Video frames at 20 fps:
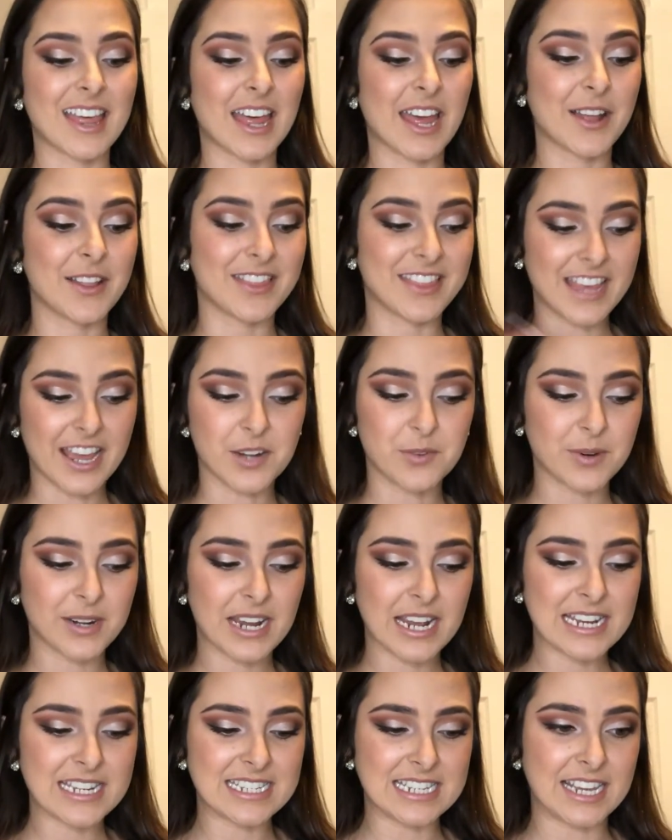then what
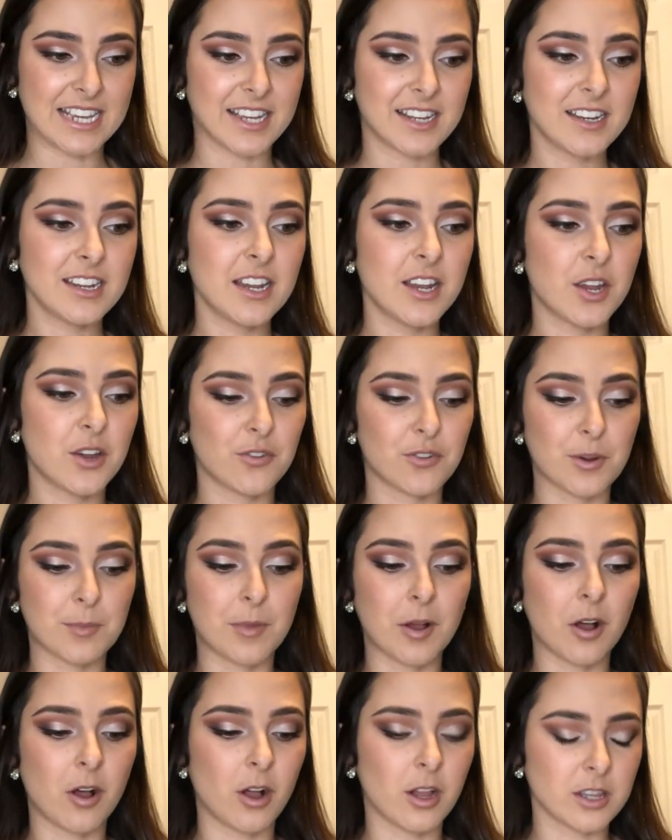I did from
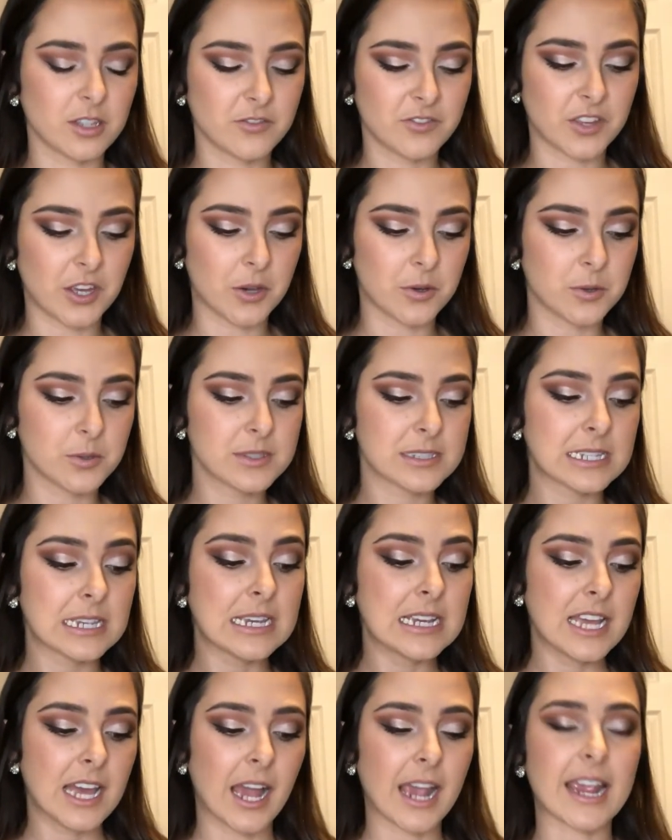all of those,
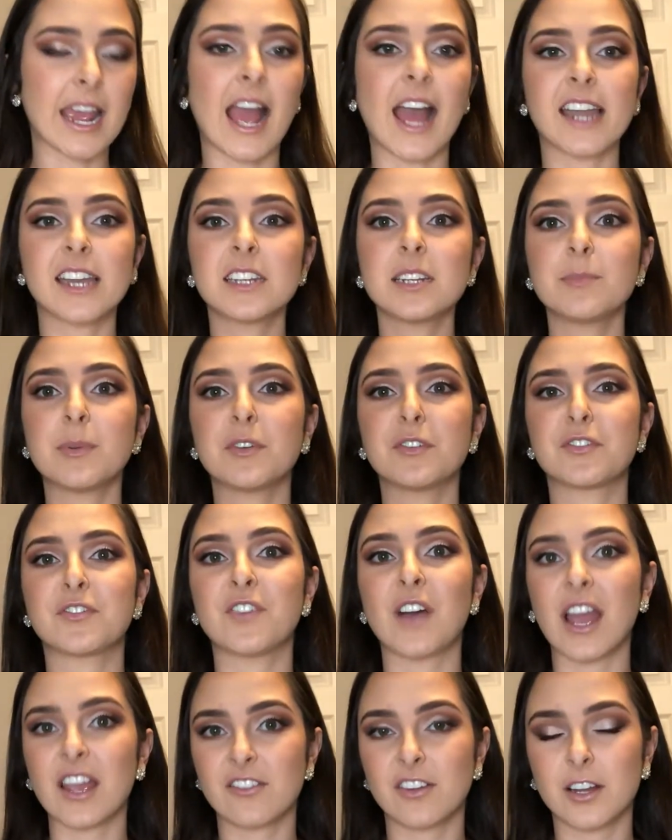I added about
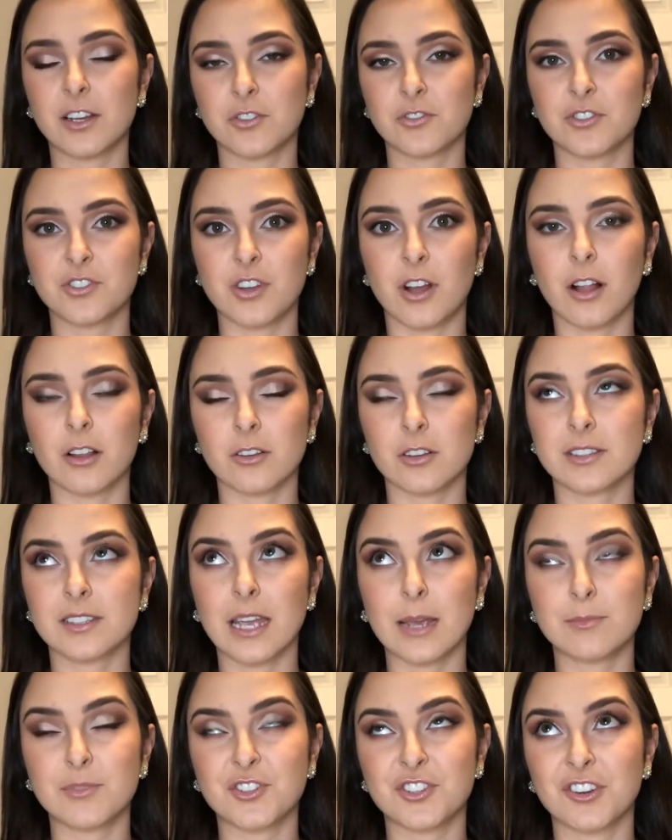$500.
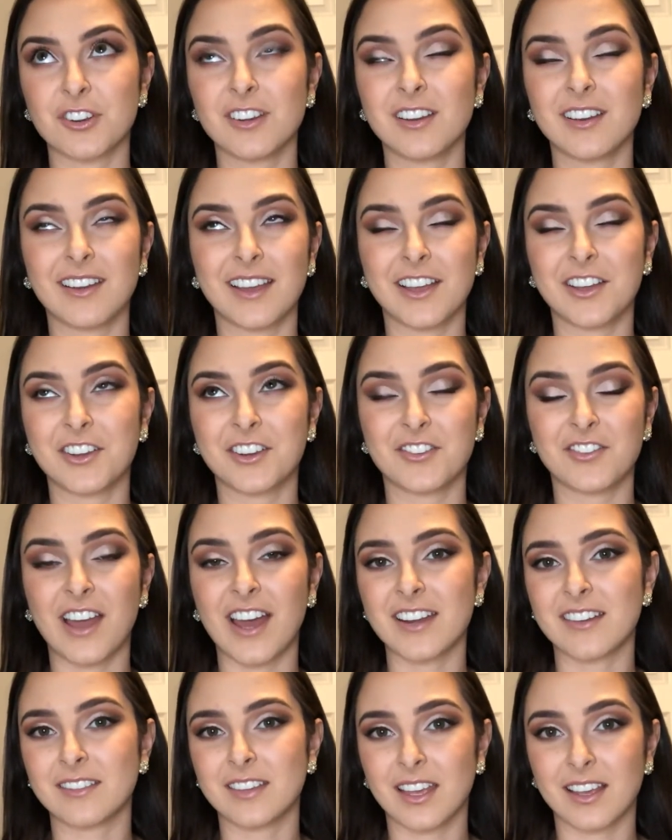I'm sure I could have
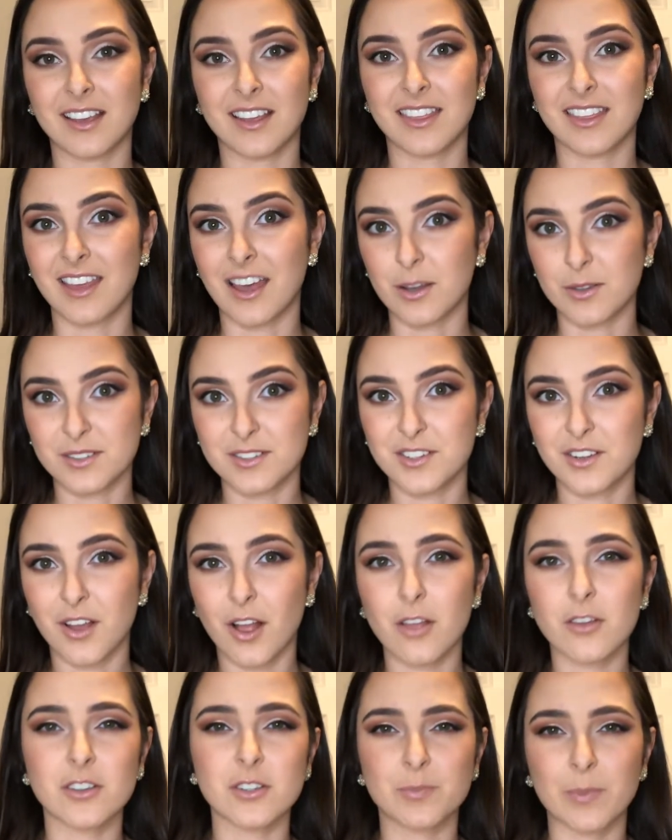added like
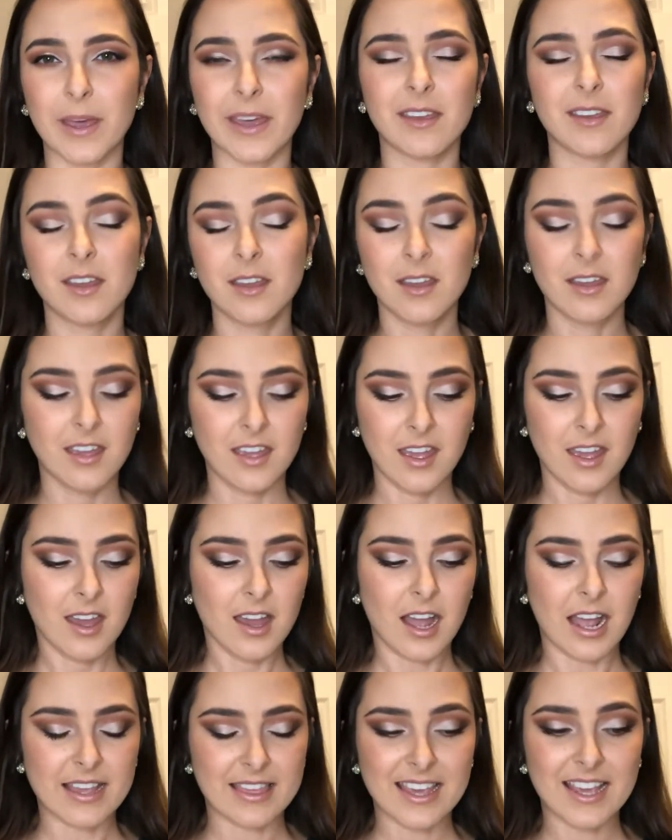$1,000, but
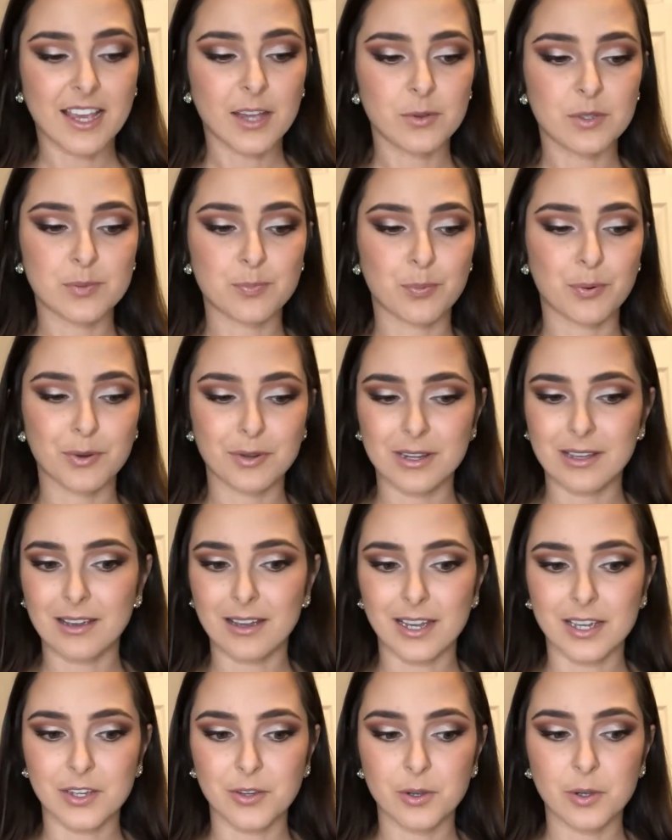I think I was pretty
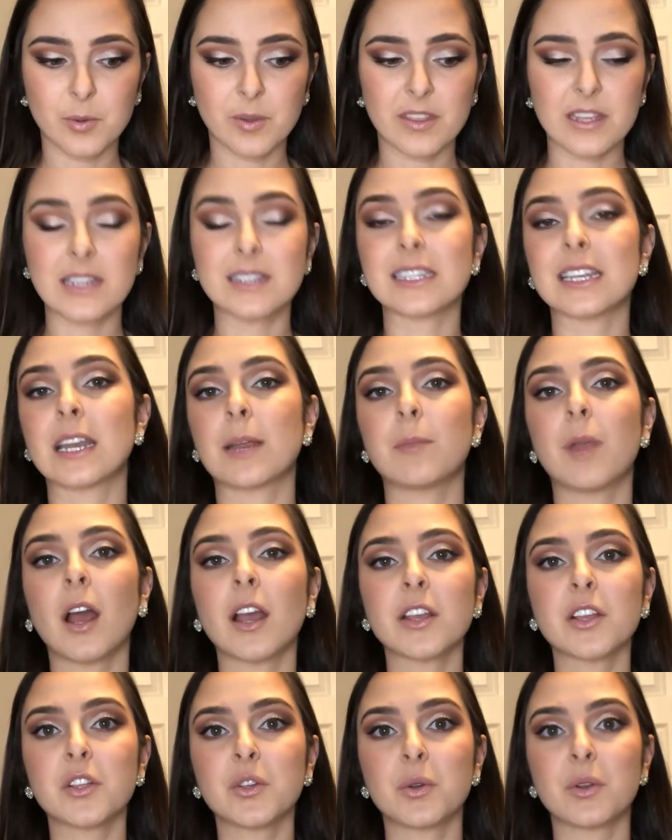accurate with these. And I'm not
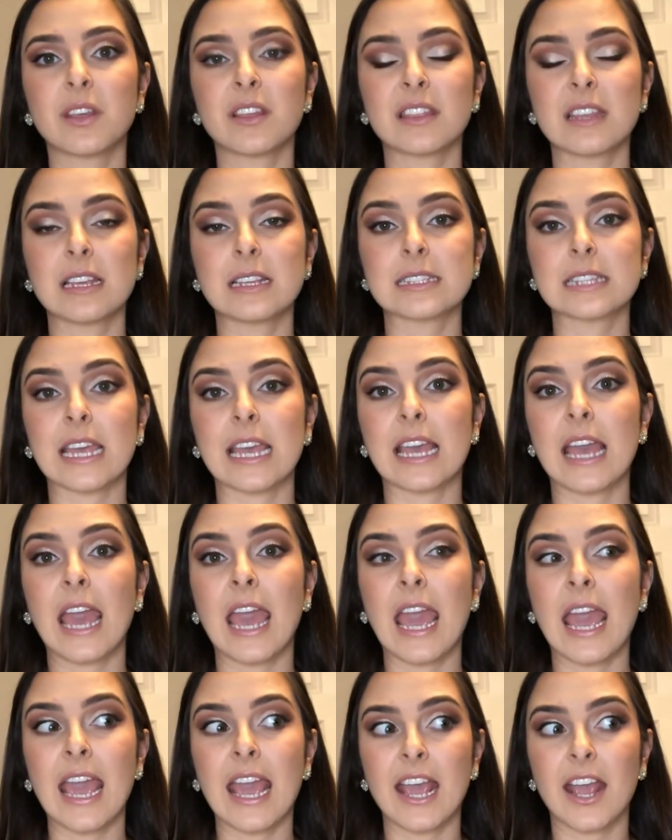including things like
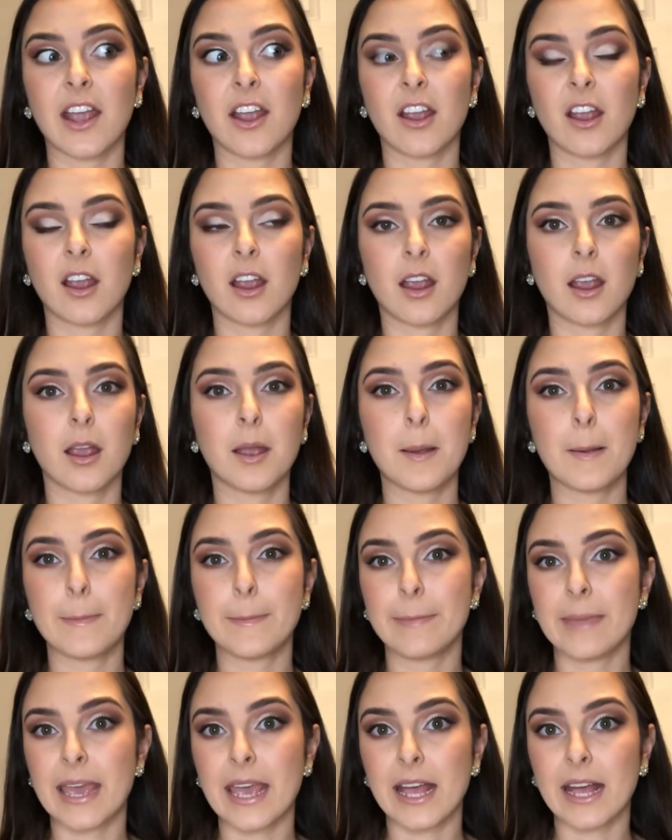hair,
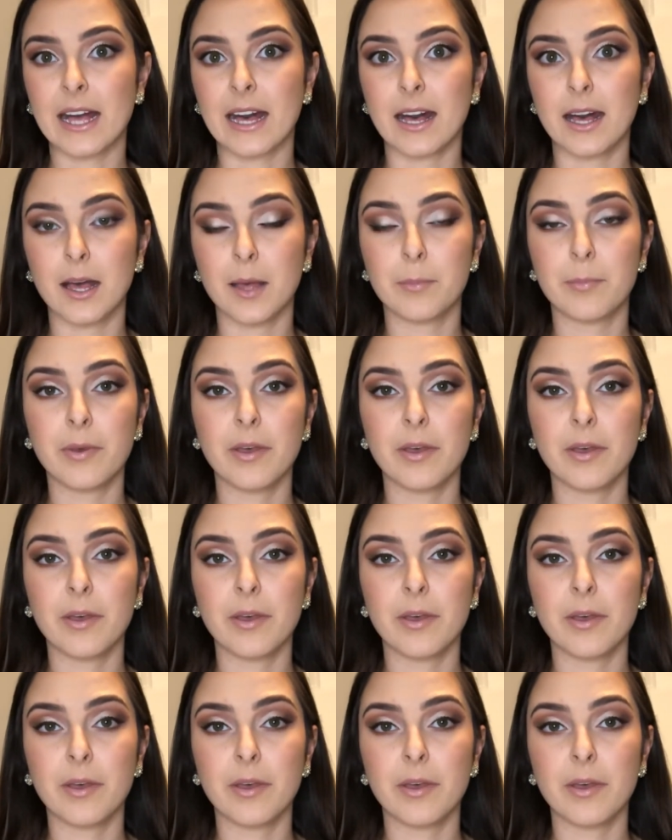makeup,